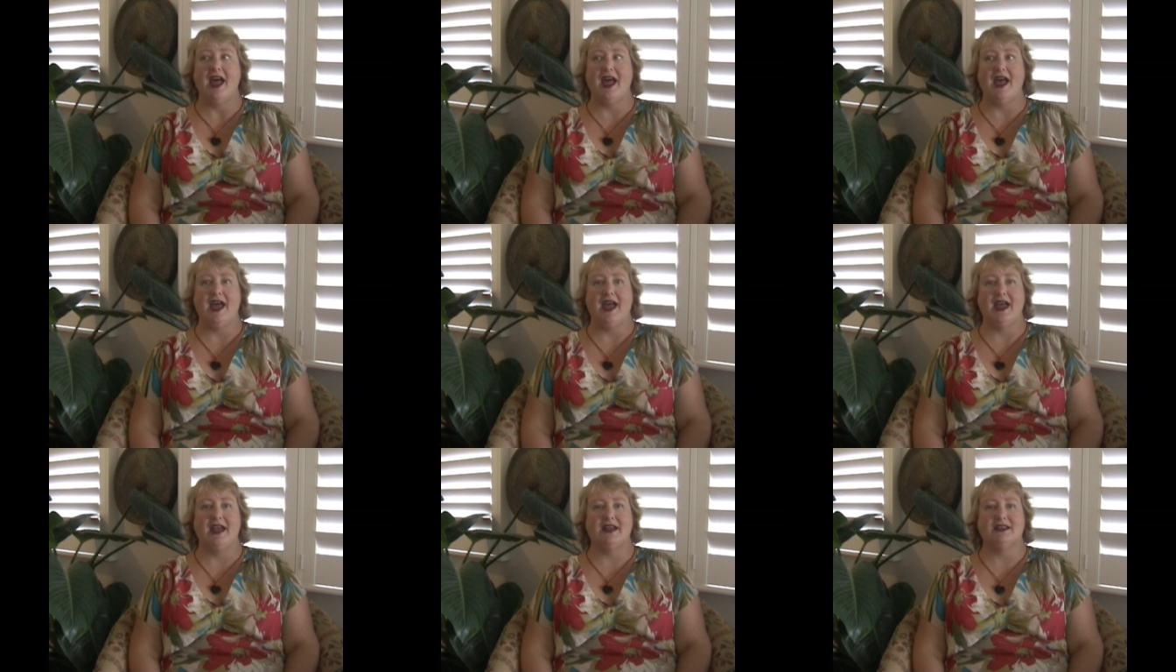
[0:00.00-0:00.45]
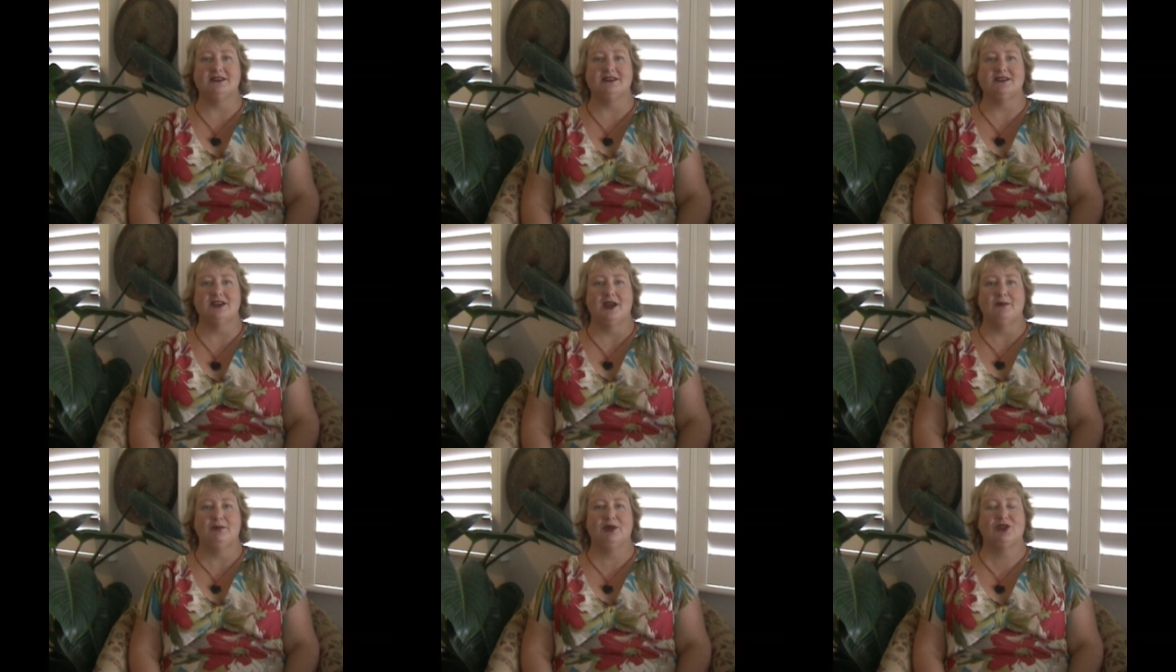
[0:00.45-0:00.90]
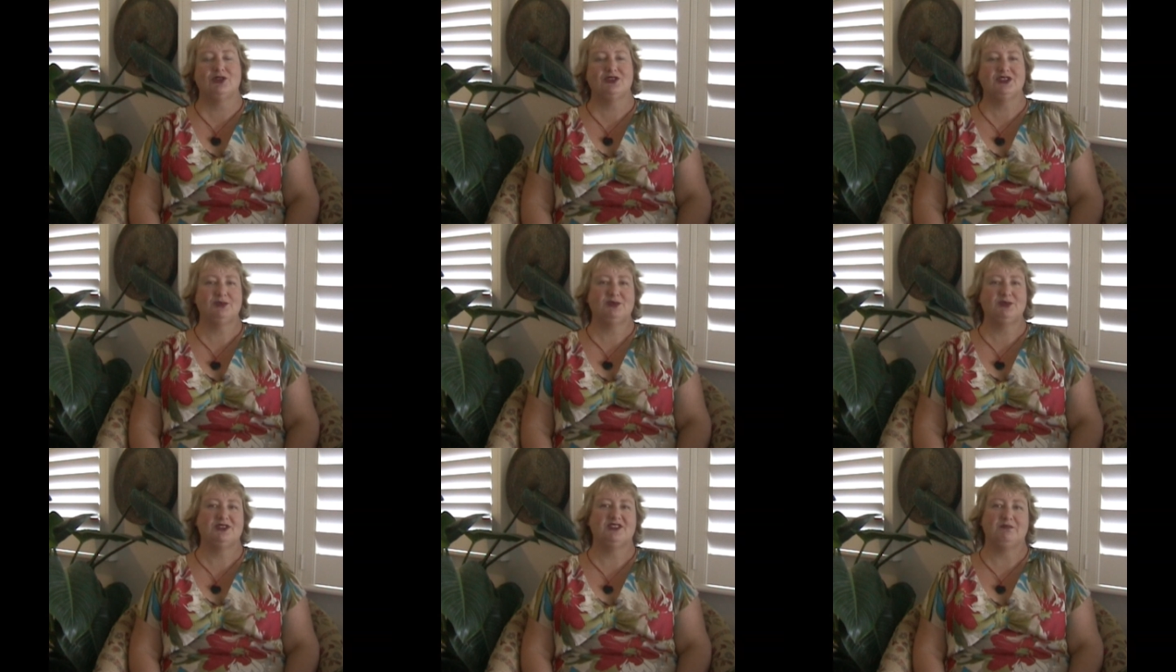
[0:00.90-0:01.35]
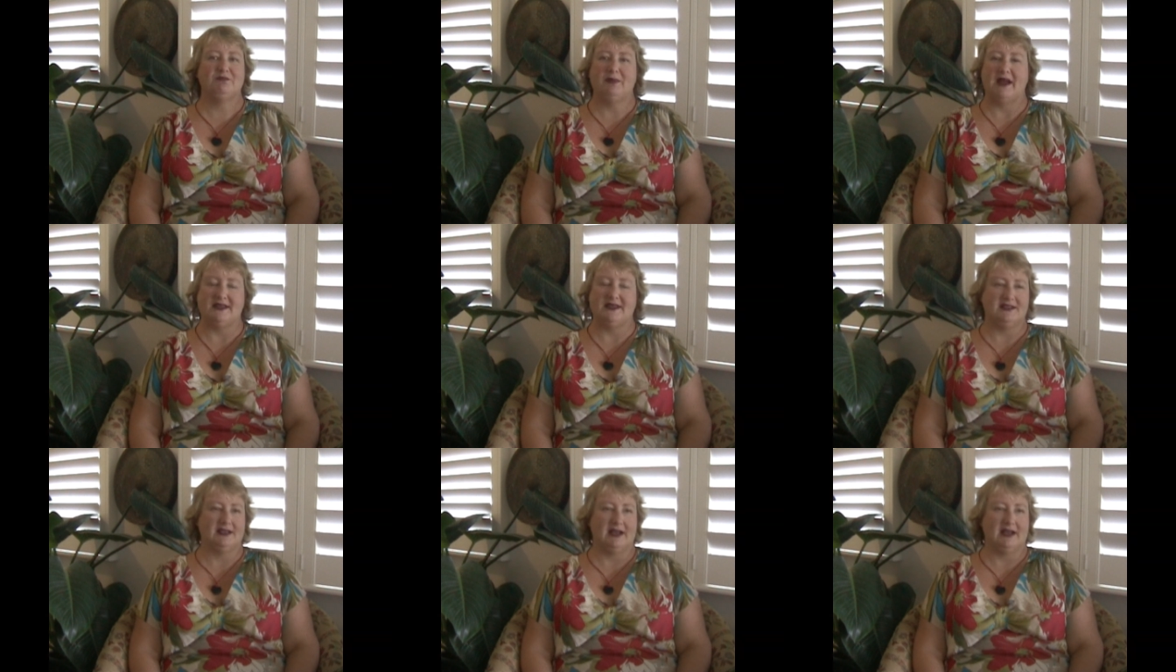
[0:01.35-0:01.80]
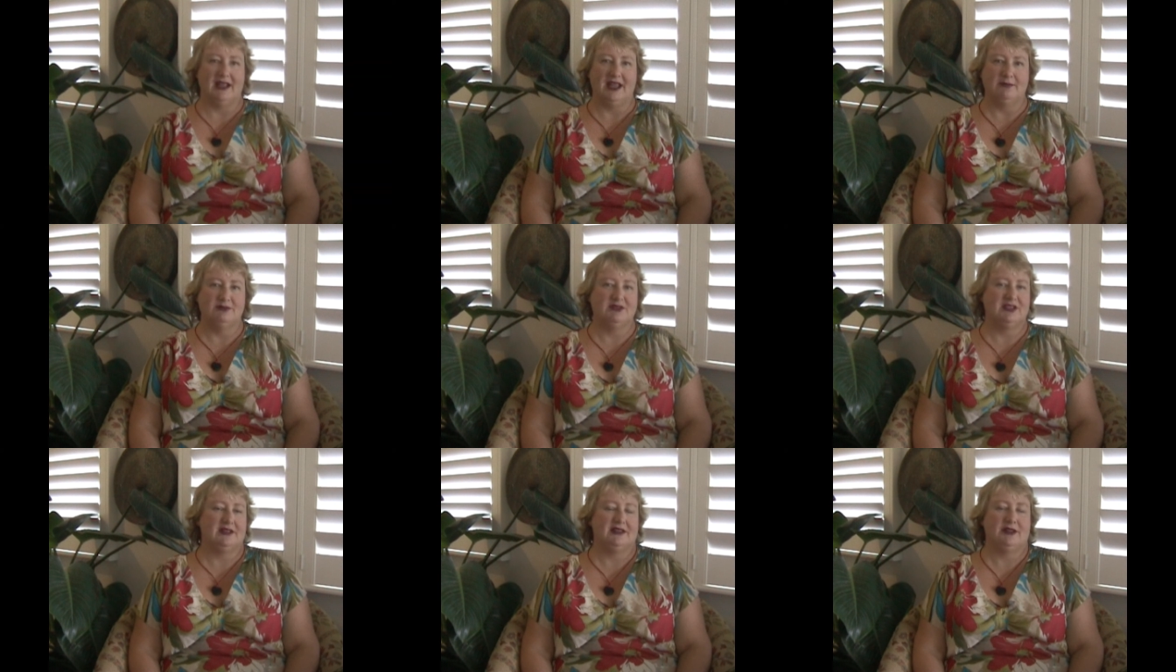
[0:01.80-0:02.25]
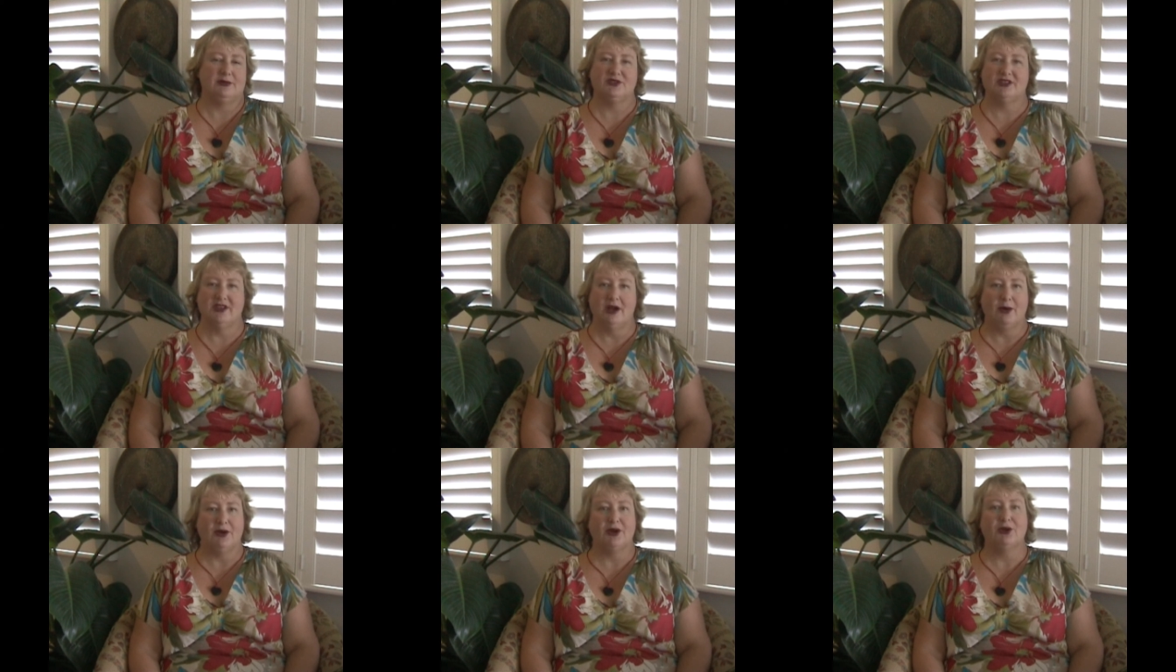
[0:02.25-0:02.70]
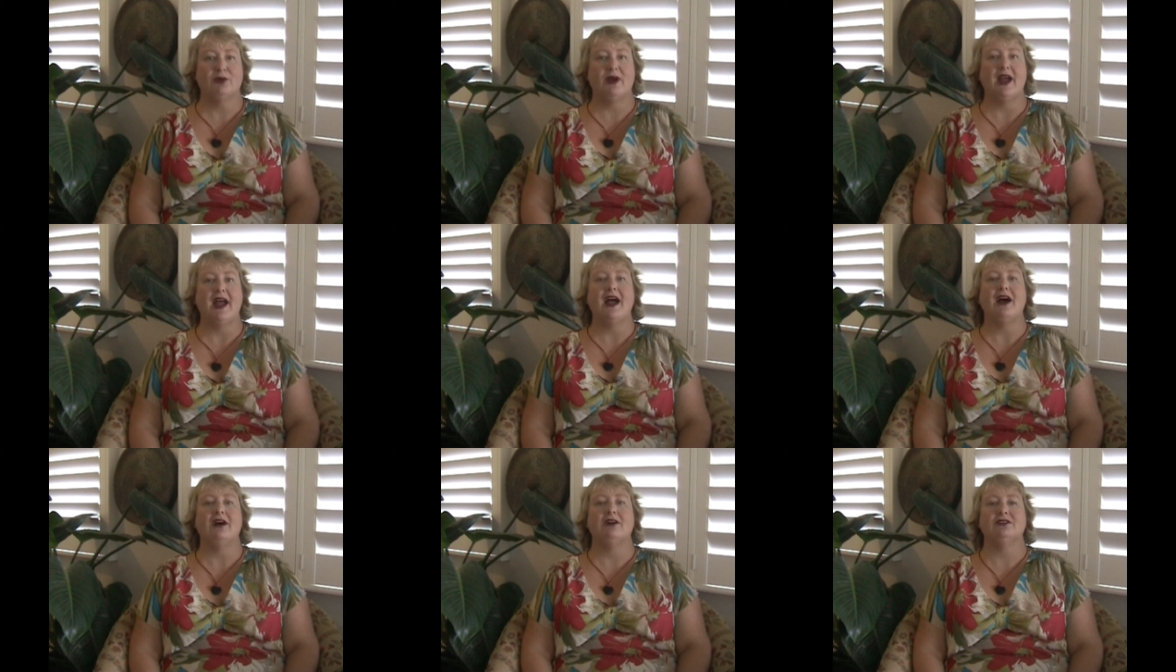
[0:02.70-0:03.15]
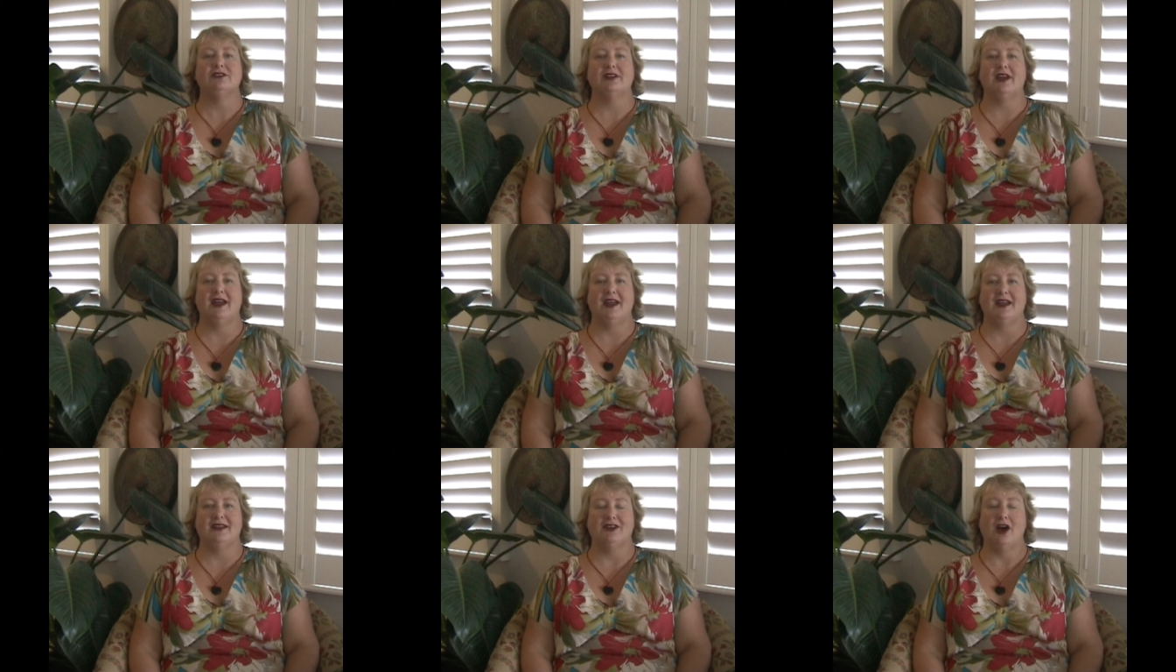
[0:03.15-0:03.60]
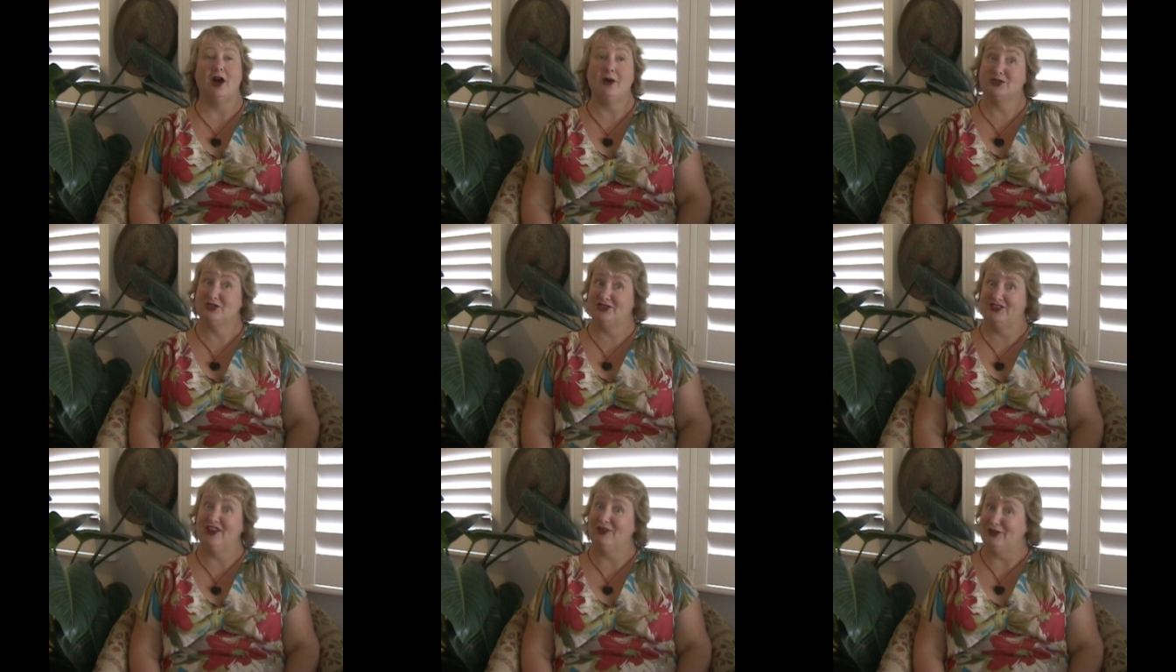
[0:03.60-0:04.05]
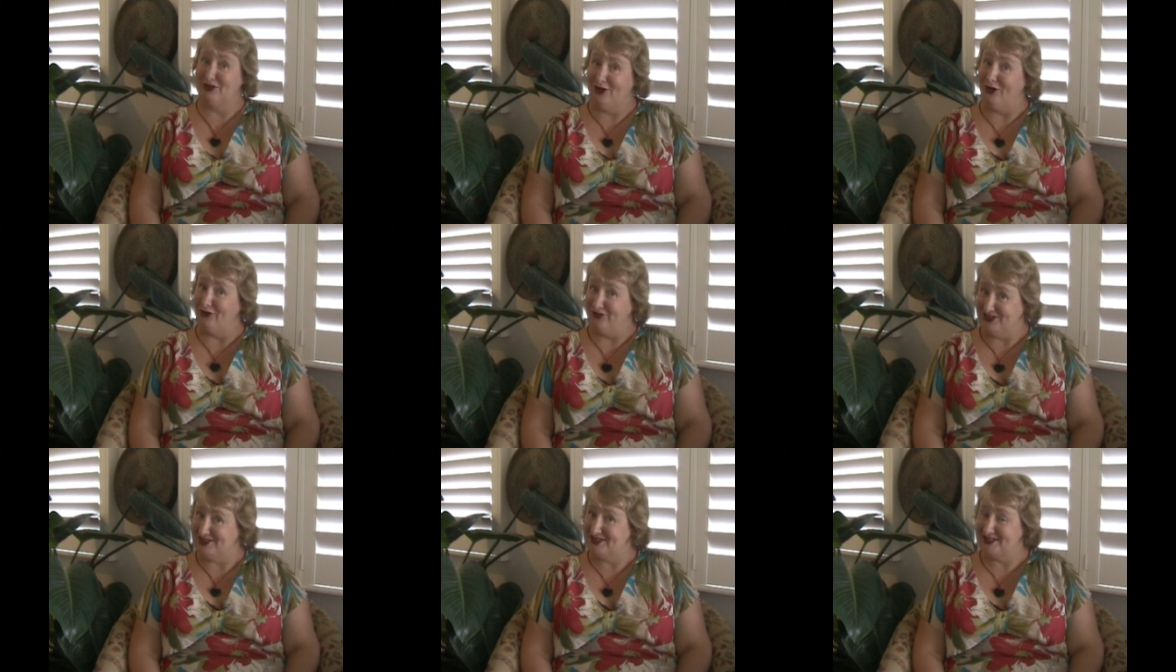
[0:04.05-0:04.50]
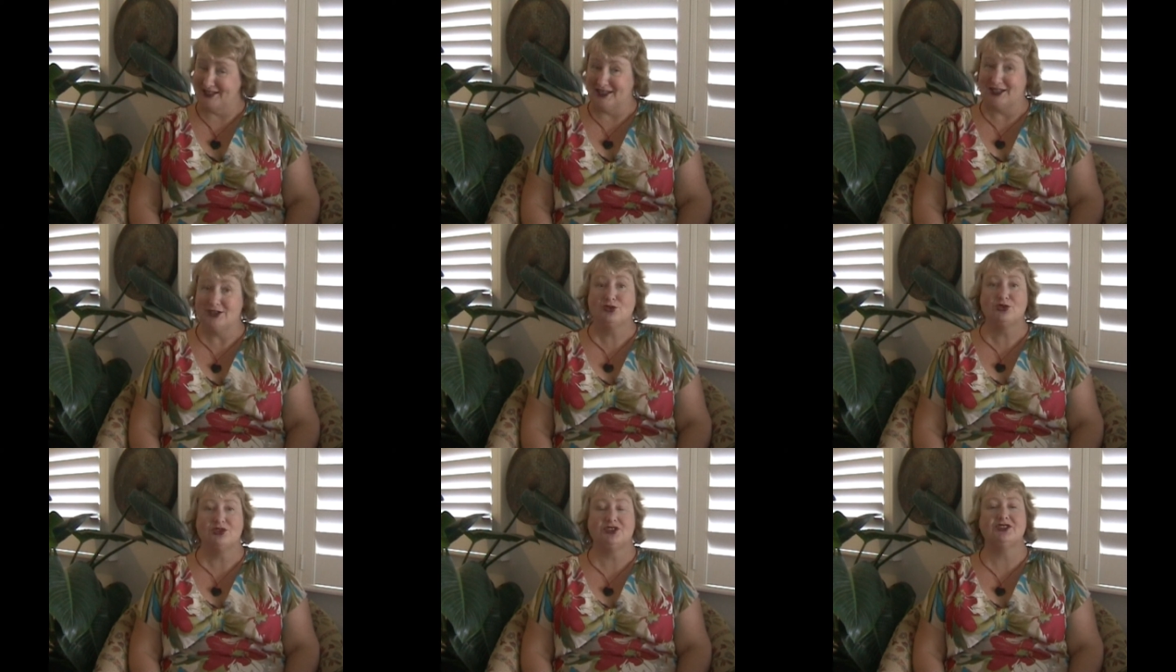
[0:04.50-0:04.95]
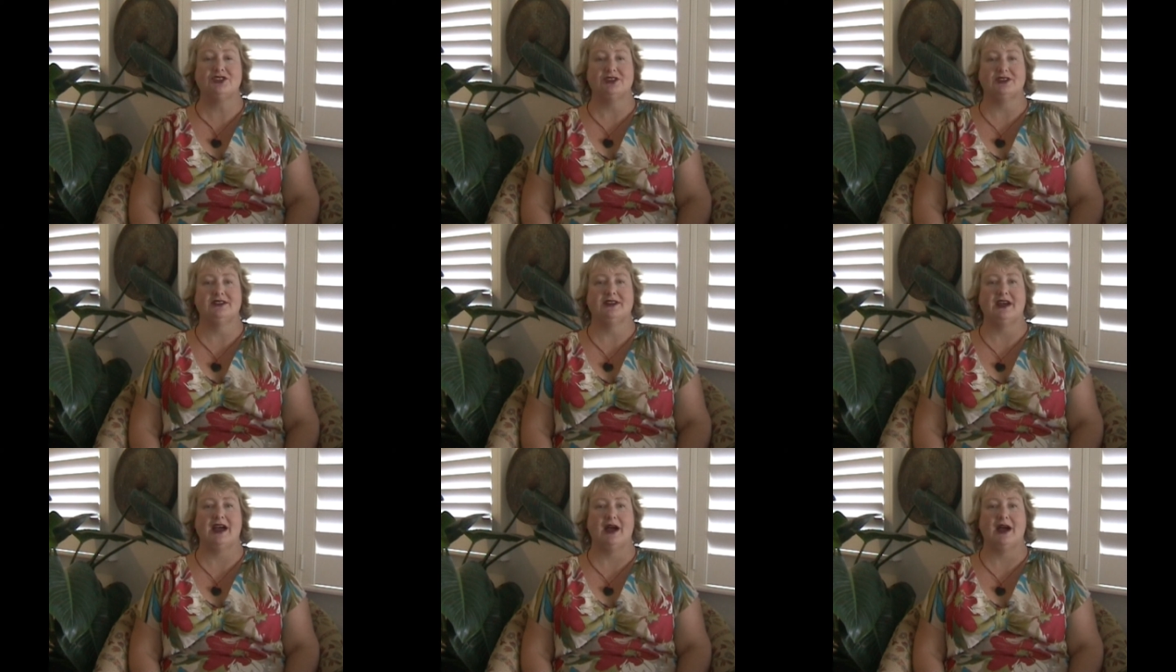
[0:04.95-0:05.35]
And because it was basically empty and there was no one around, and I was very obviously interested,